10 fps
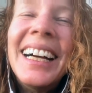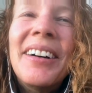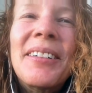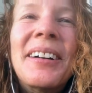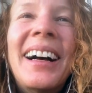
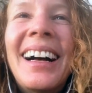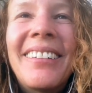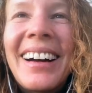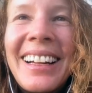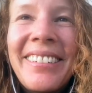No,
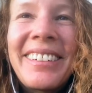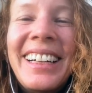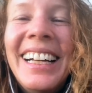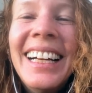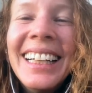whatever.
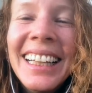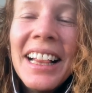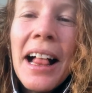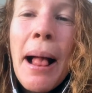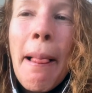
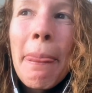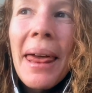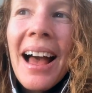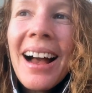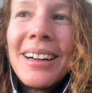
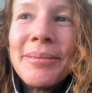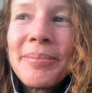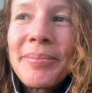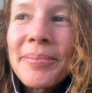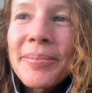
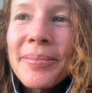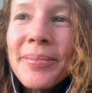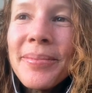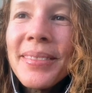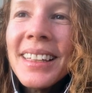um,
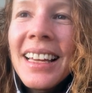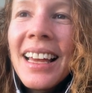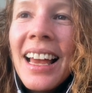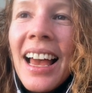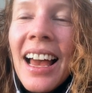
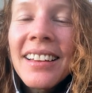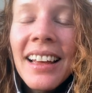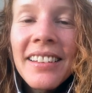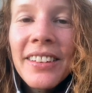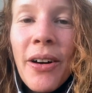And,
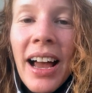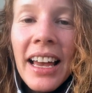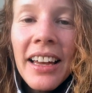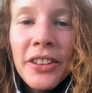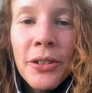and so I,
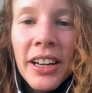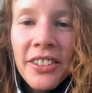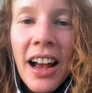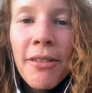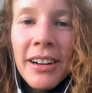I took a
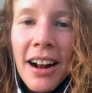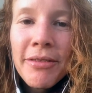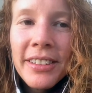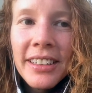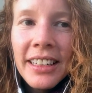shower
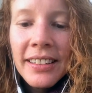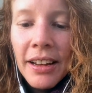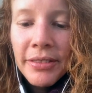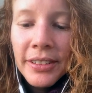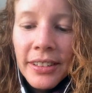after this,
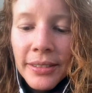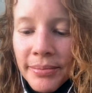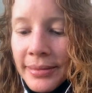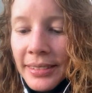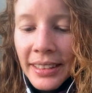after
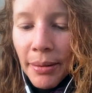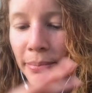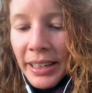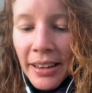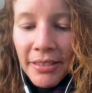
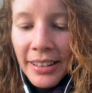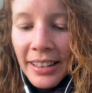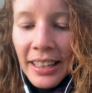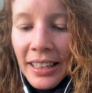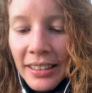dumping
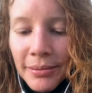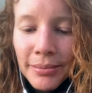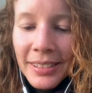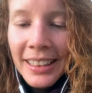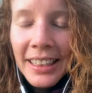everything,
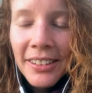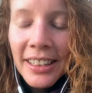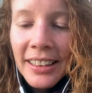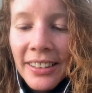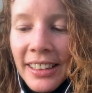sitting on
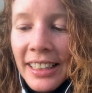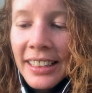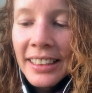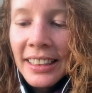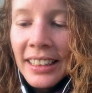the toilet.